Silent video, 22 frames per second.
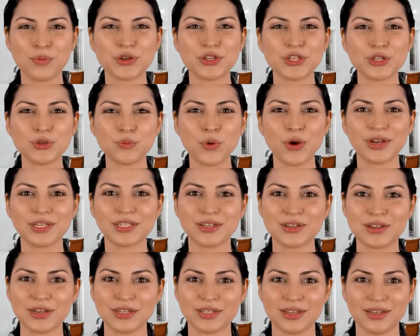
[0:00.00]
which is why
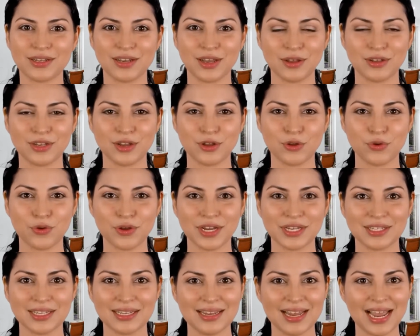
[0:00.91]
senescent cells
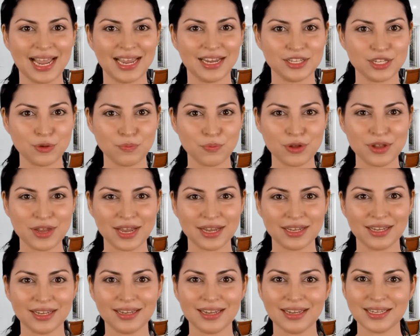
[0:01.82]
increase and
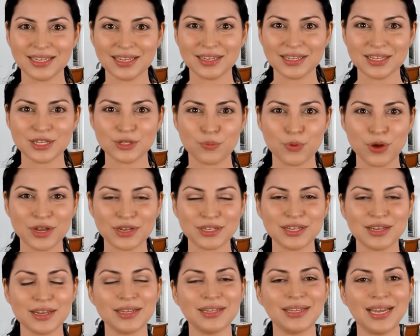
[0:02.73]
aging-related diseases
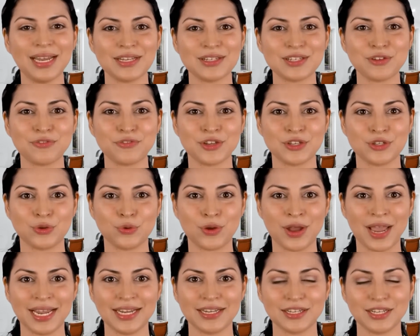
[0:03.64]
worsen as
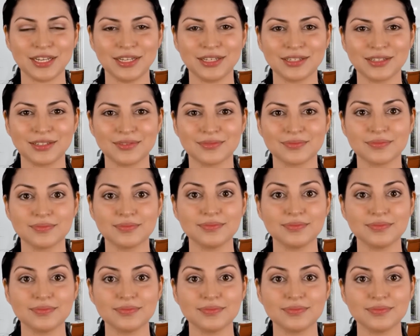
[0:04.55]
individual ages.